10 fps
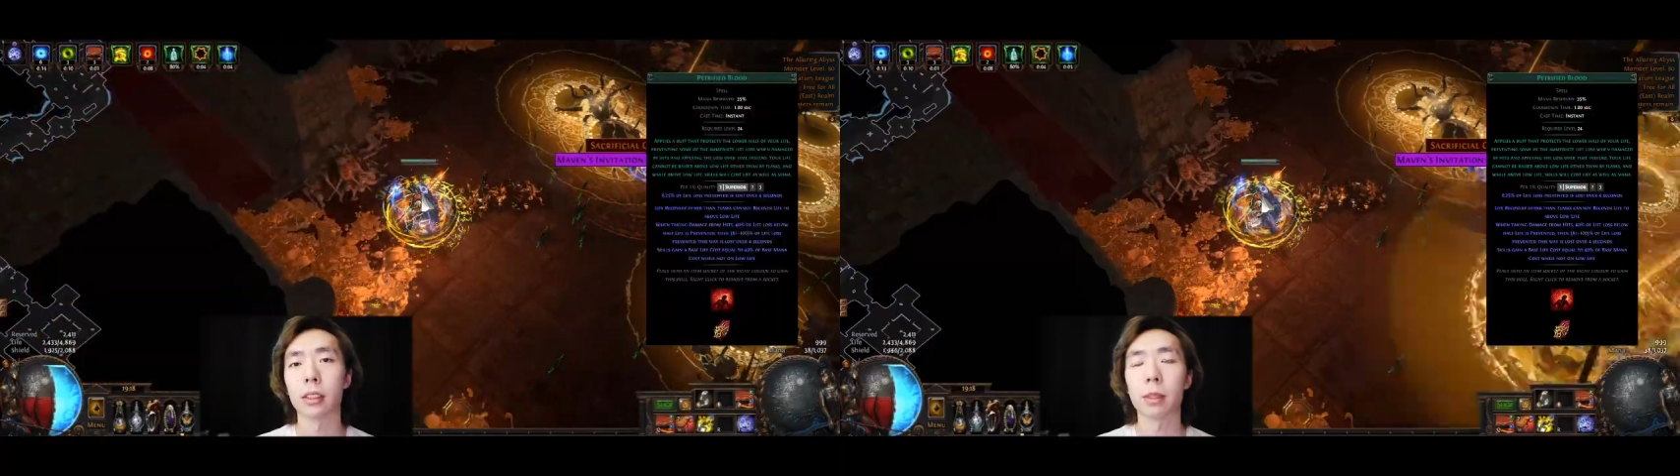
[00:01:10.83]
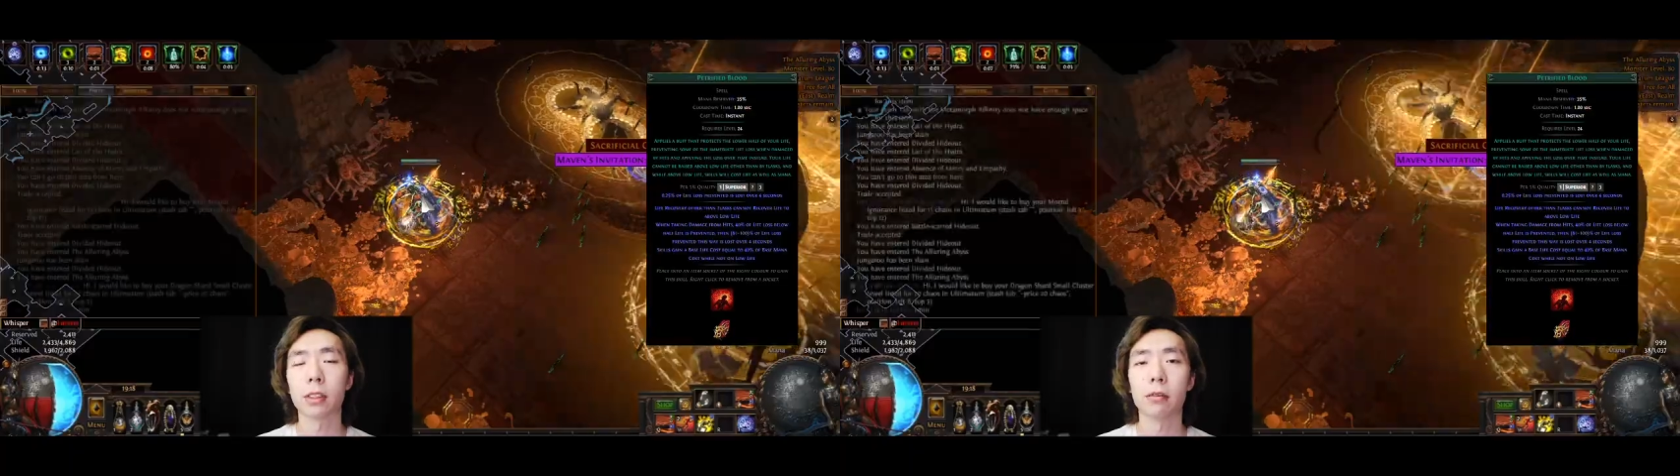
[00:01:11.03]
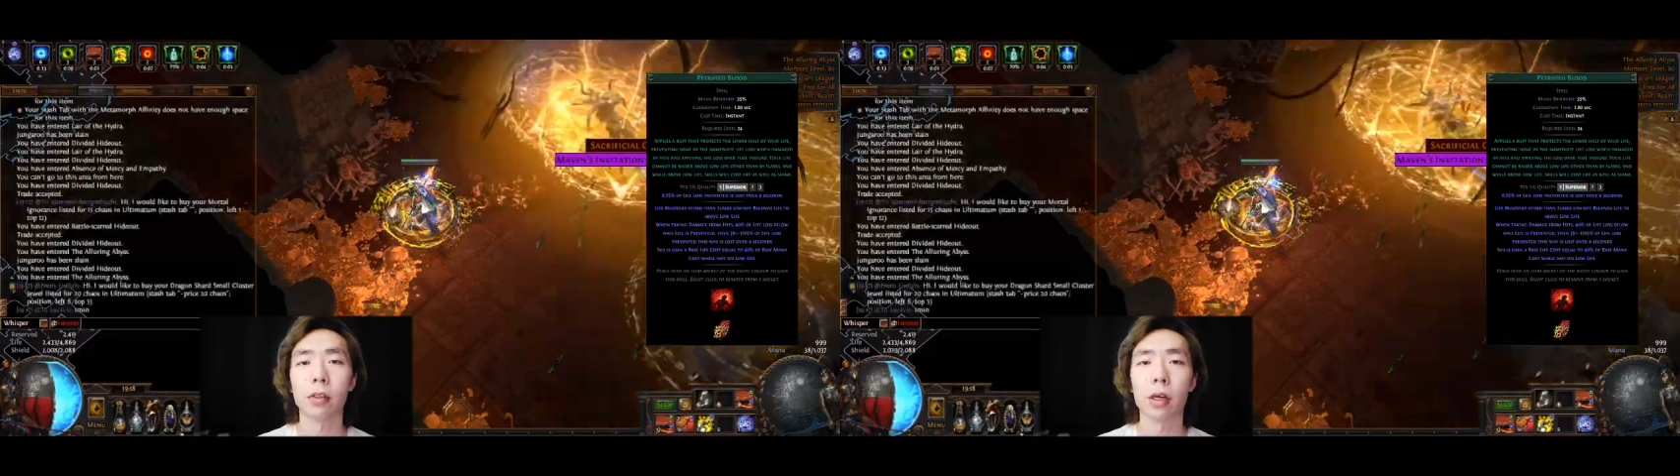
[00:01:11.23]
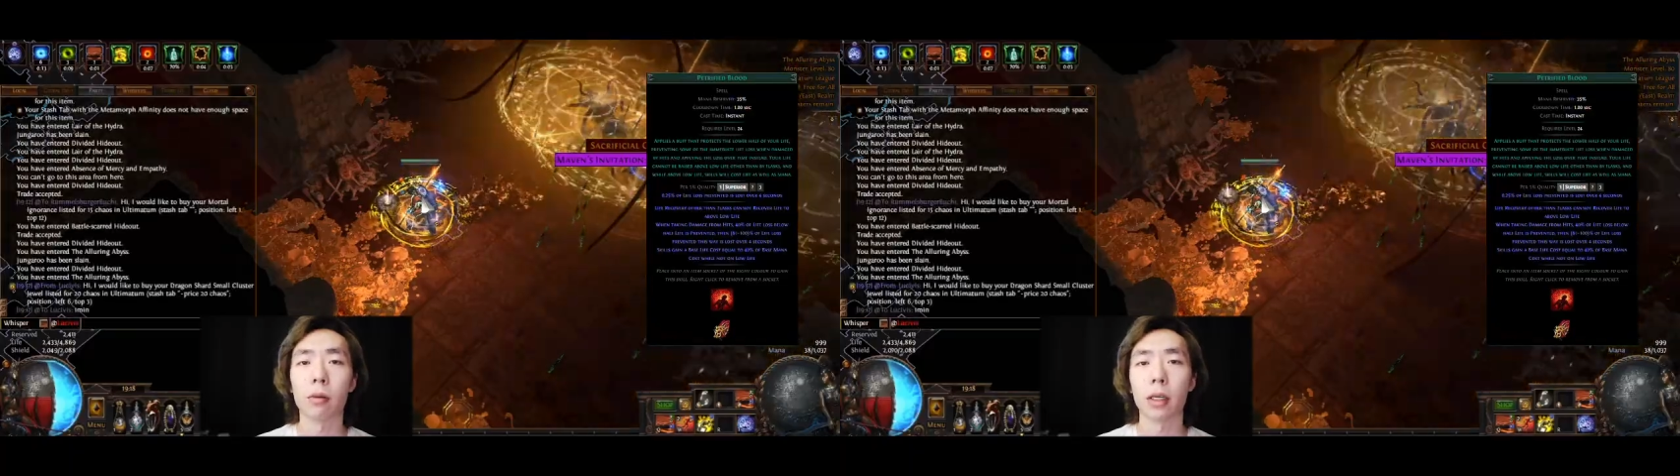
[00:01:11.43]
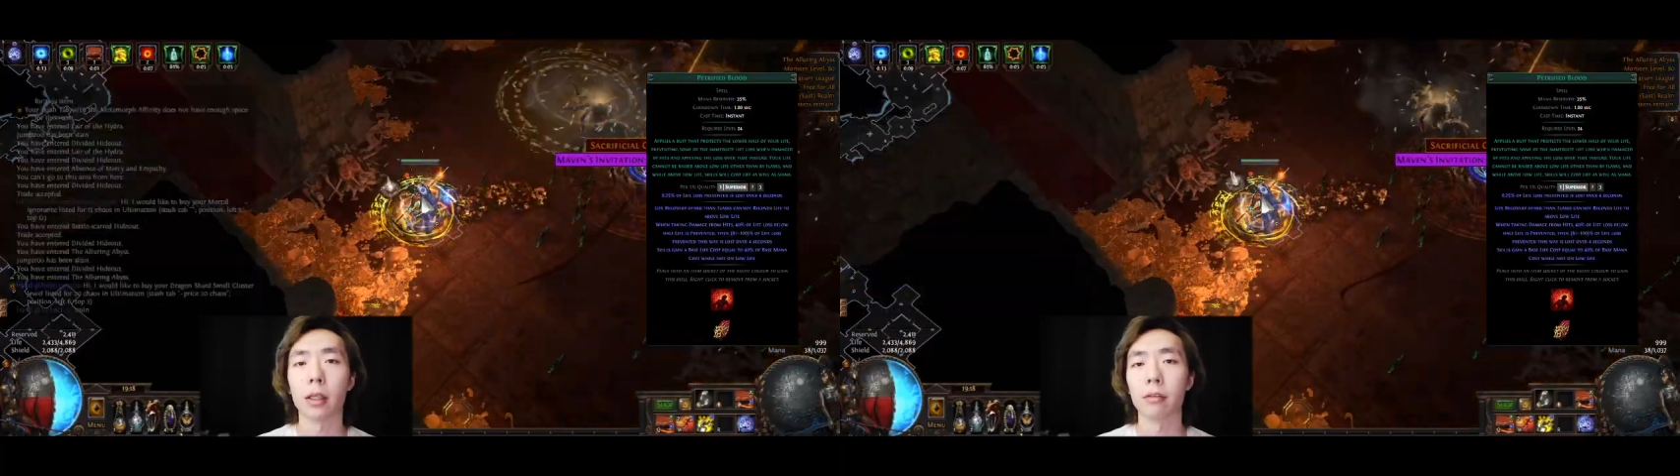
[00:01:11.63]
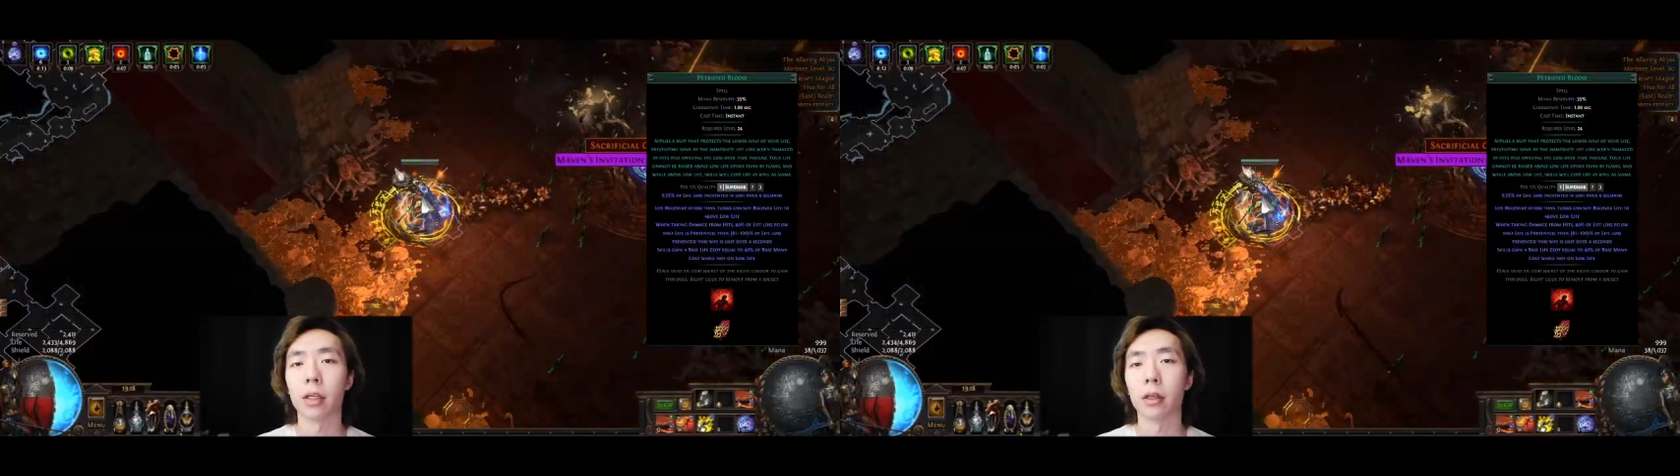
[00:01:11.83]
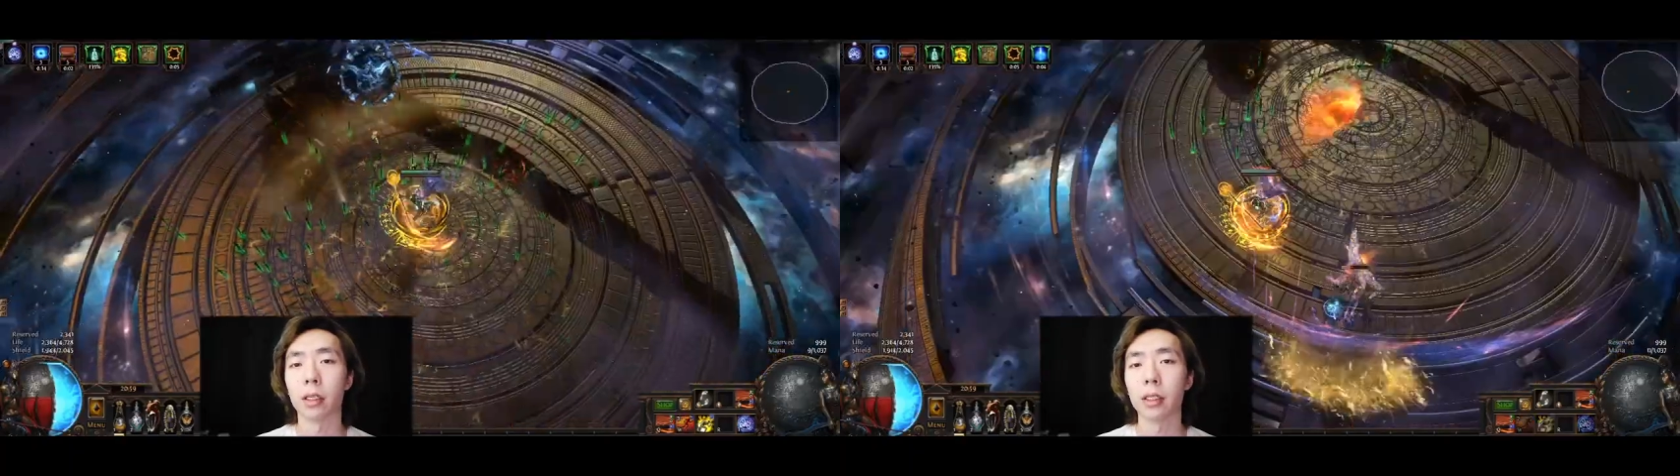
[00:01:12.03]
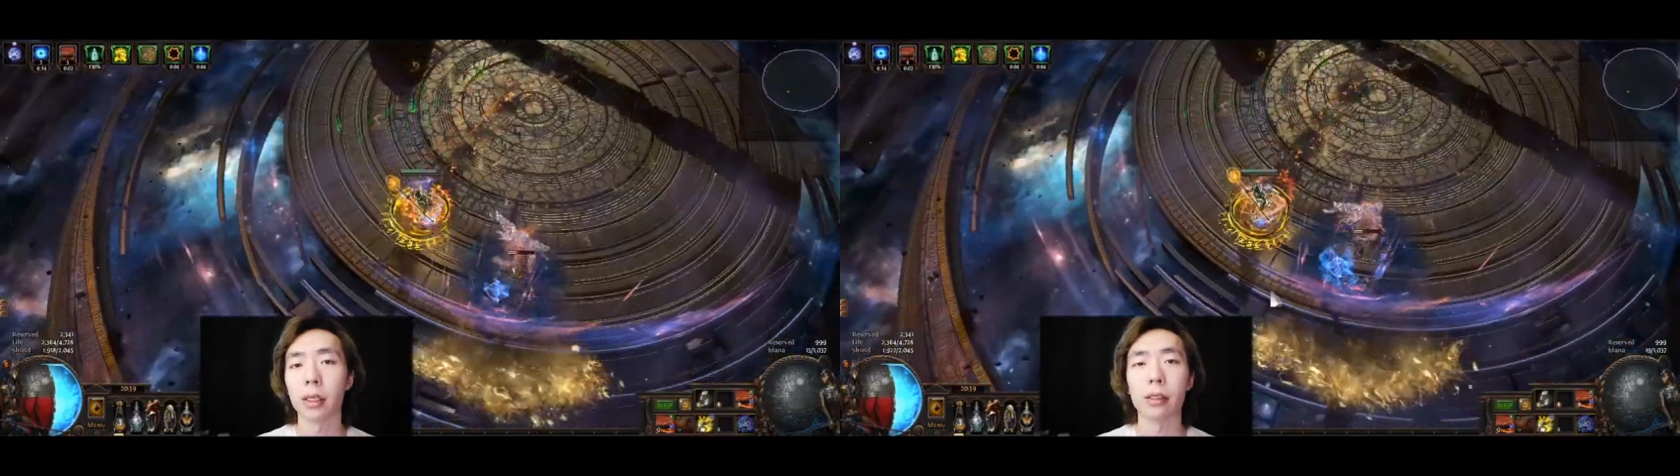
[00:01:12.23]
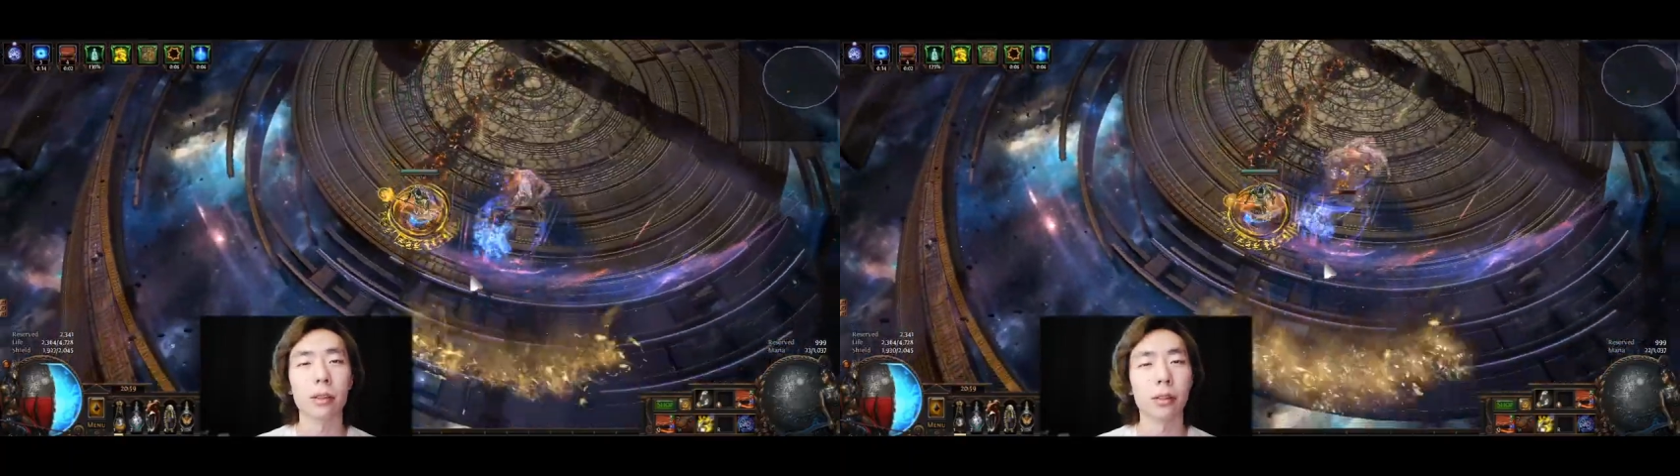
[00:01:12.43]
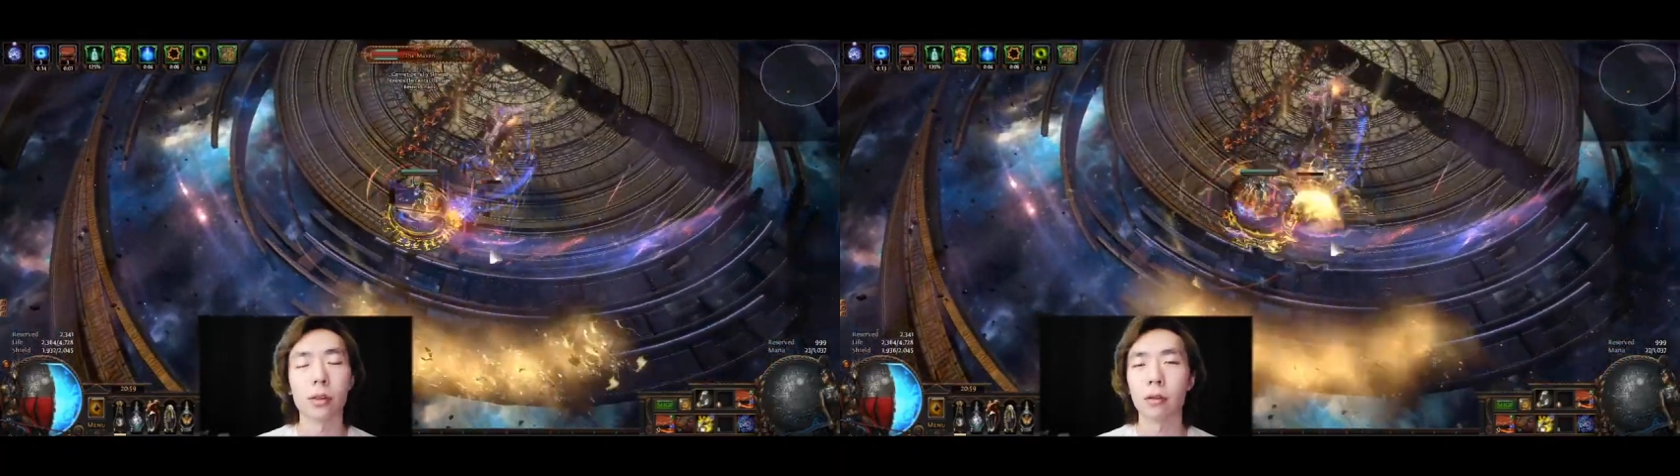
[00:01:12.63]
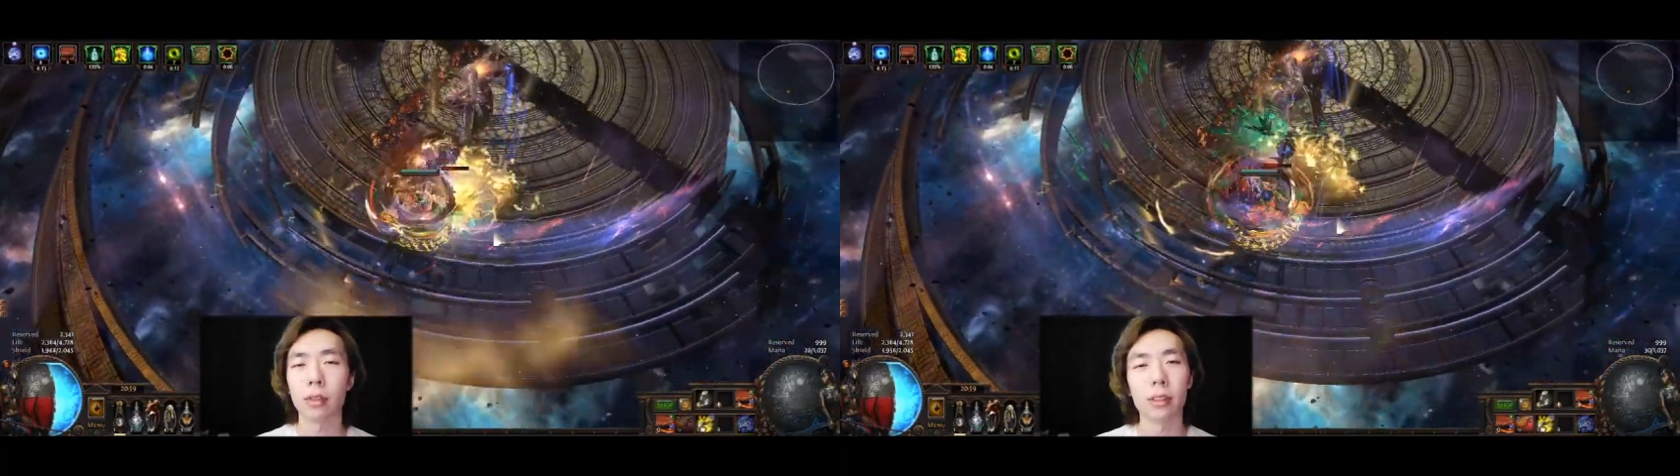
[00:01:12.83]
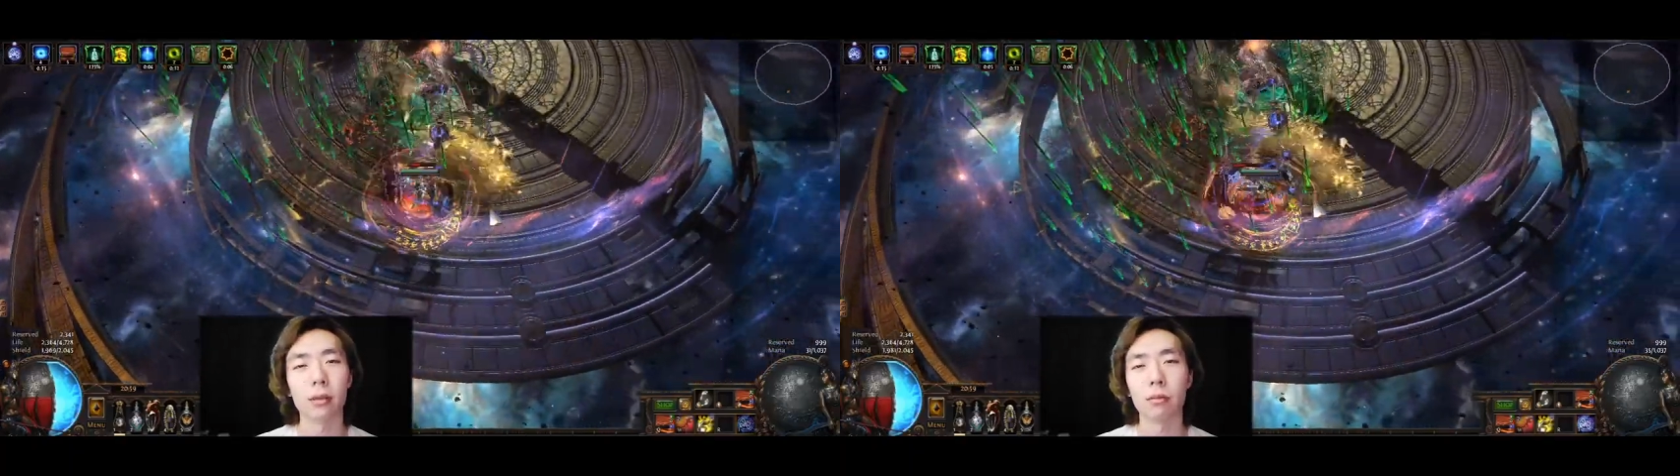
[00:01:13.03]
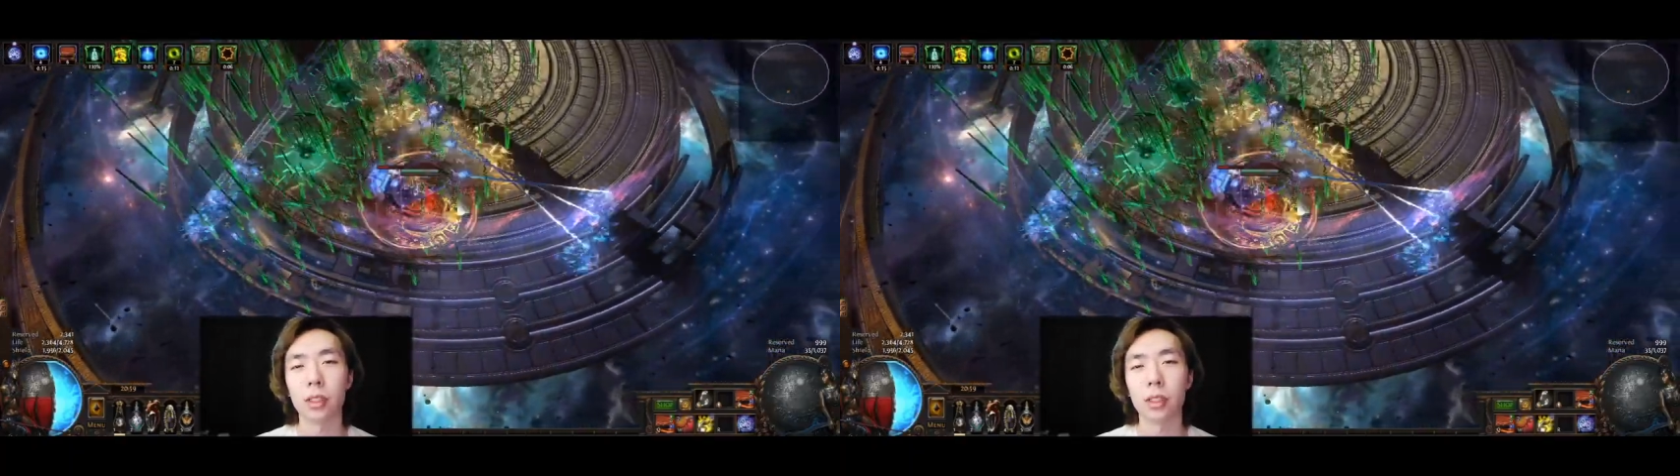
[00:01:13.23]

especially if you're not running life gain on hit and you sort of need,